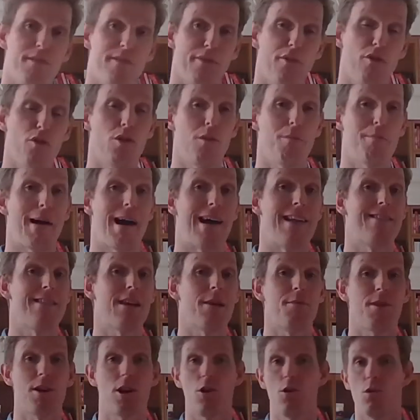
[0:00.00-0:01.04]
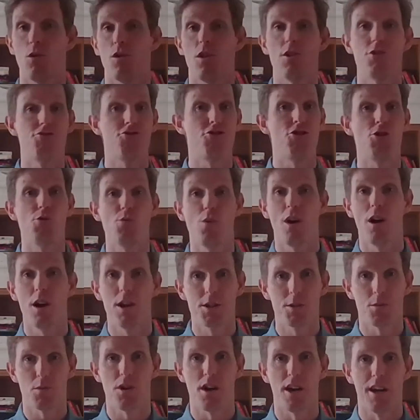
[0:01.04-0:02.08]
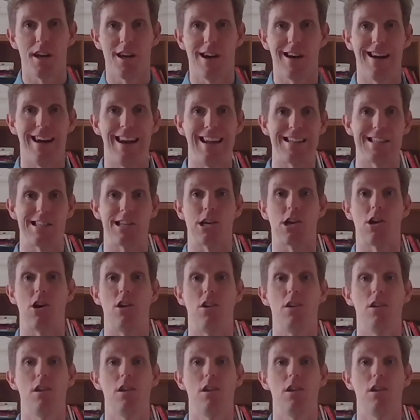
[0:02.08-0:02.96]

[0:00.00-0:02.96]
the pandemic and all those new words were in our lexicon,